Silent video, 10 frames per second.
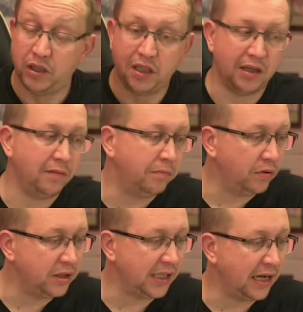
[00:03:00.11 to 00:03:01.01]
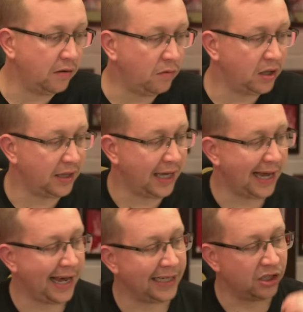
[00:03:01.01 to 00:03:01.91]
point you think, bloody hell, what the
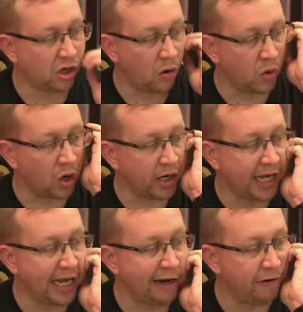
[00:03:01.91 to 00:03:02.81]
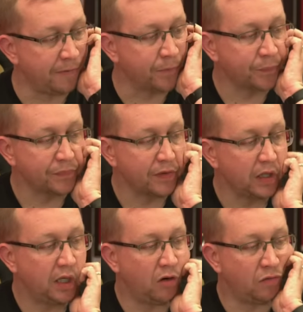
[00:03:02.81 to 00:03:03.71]
heck is going on here? And,
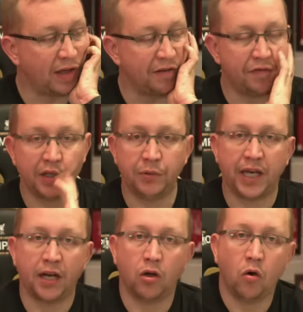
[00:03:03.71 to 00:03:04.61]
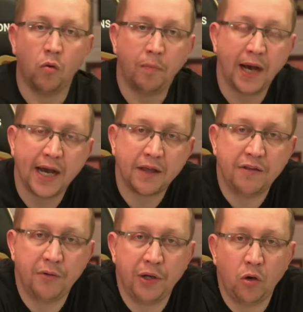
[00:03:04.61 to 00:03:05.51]
you know, thankfully we get a goal back
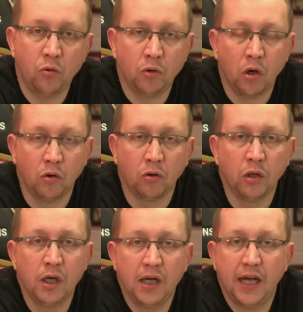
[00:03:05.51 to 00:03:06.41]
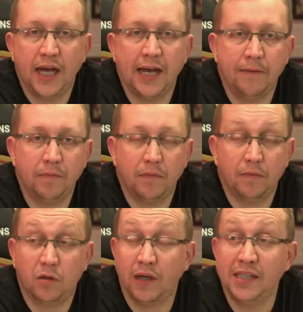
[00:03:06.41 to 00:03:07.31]
through an own goal.
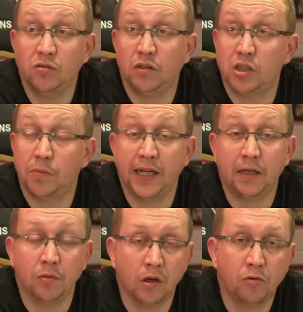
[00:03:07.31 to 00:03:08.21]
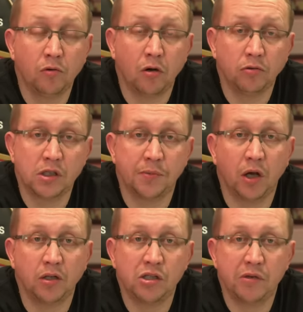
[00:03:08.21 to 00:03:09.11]
Quite unexplainable own goal, to be
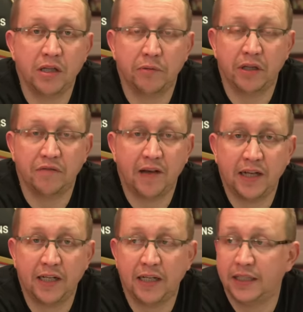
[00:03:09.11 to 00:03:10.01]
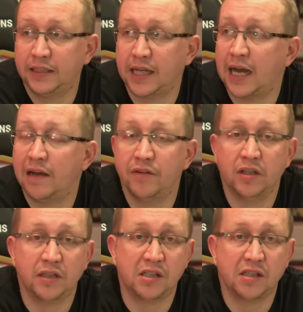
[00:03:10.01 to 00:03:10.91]
honest with you, with a fella like diving
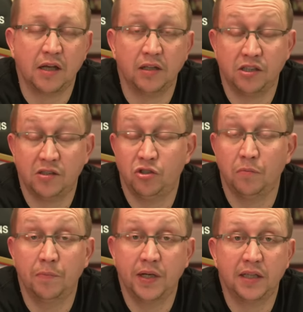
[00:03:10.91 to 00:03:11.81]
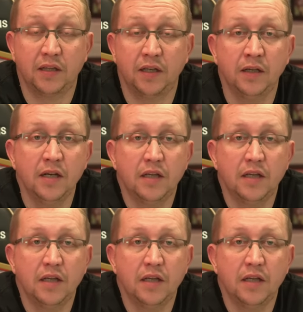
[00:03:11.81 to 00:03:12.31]
at the jumping at the